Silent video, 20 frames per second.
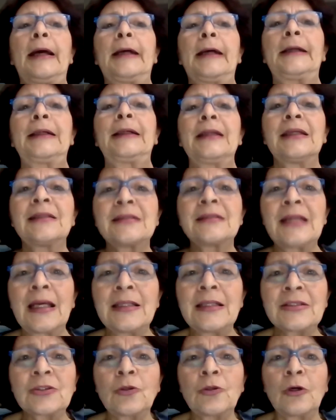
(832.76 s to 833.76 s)
In
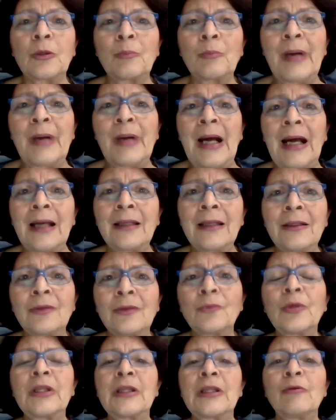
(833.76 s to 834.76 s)
days gone by,
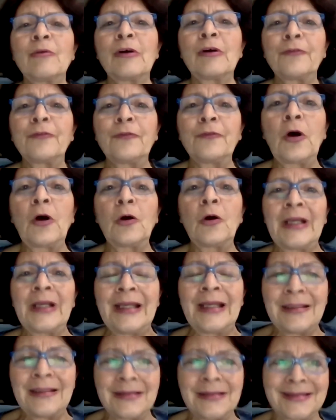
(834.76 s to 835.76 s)
when there were far
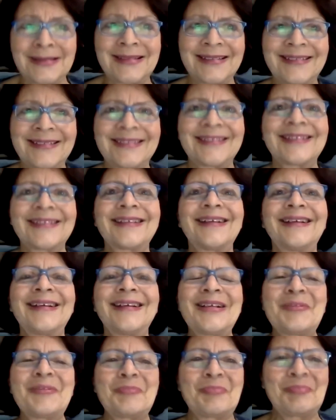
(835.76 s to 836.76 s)
less
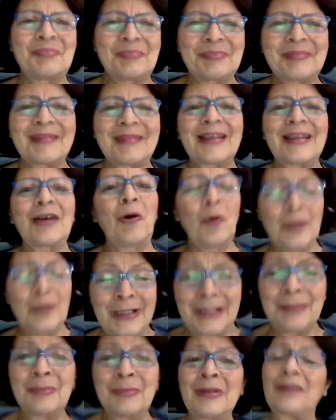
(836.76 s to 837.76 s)

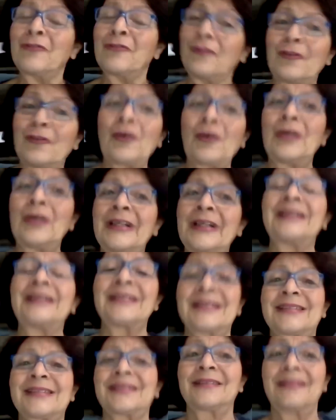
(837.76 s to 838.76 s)
olim and far
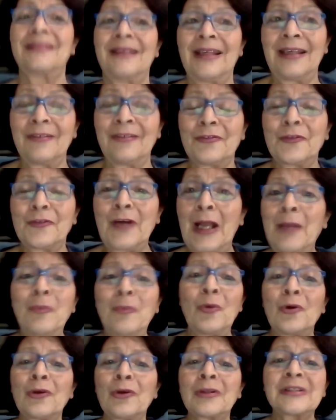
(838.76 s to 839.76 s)
less
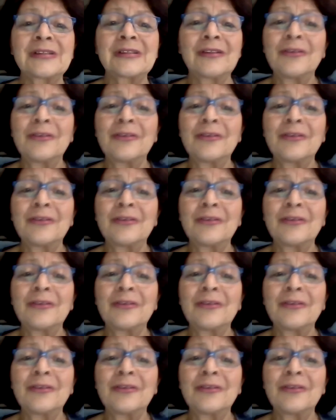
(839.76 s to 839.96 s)
frameworks,